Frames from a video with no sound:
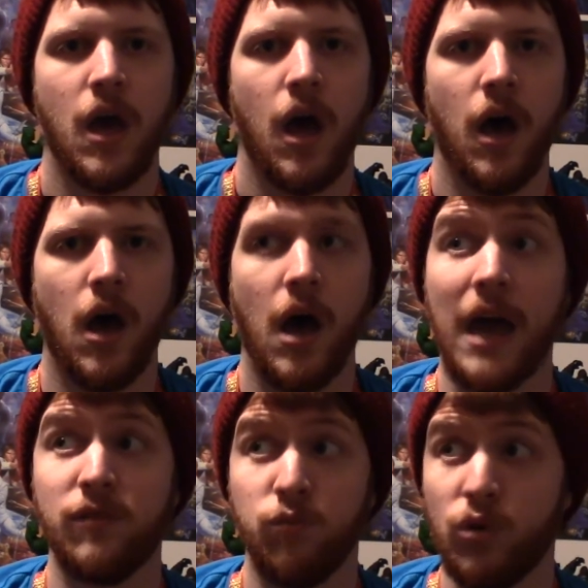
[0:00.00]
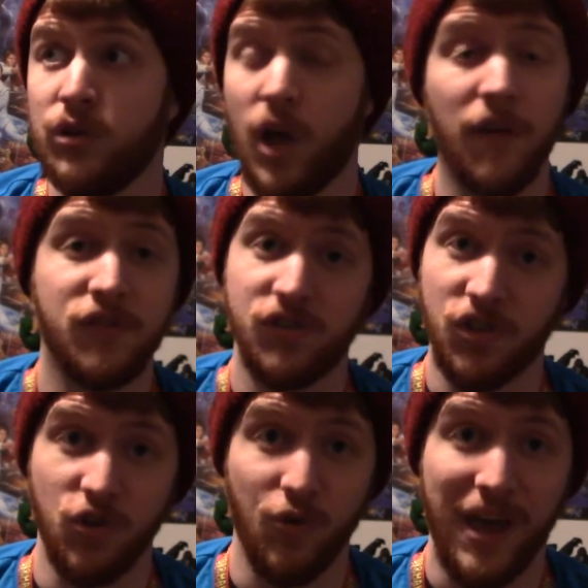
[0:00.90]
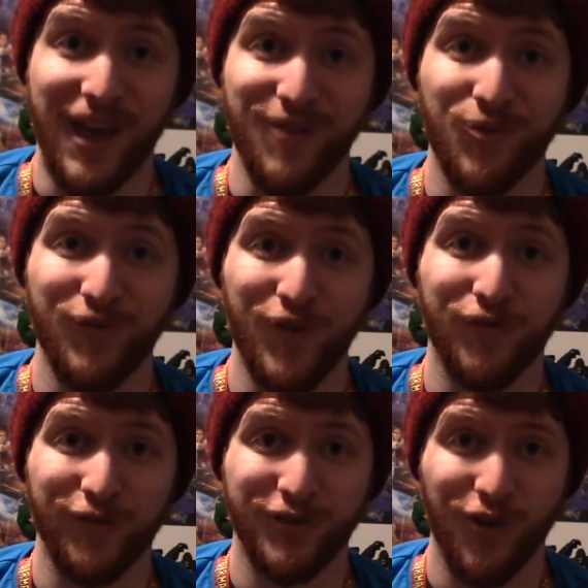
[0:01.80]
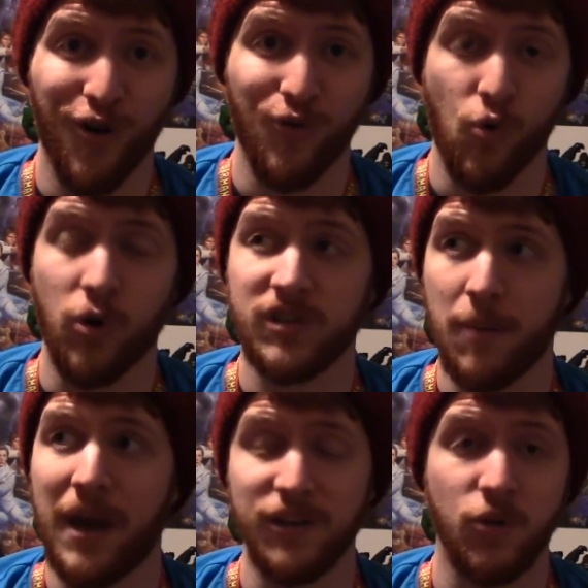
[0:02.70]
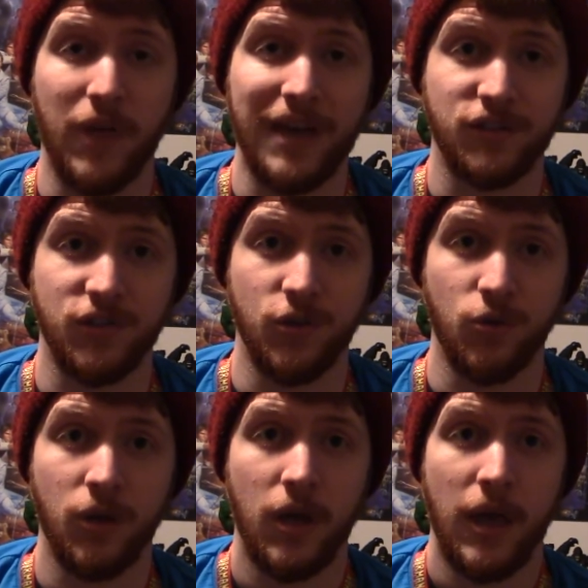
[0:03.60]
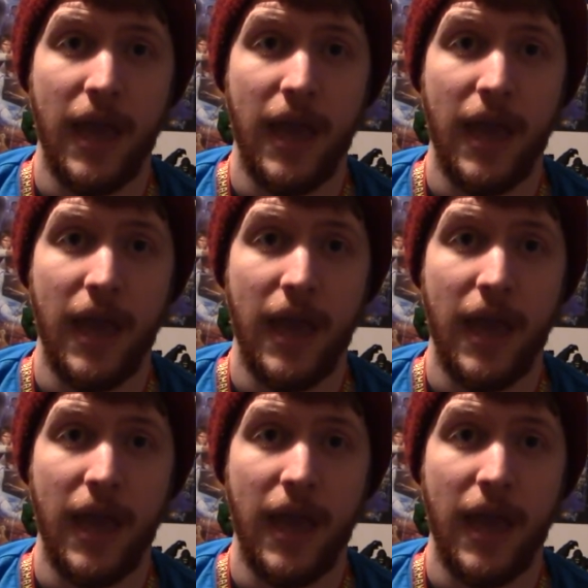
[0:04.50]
I would love to do a review for Star Wars. I might do that soon.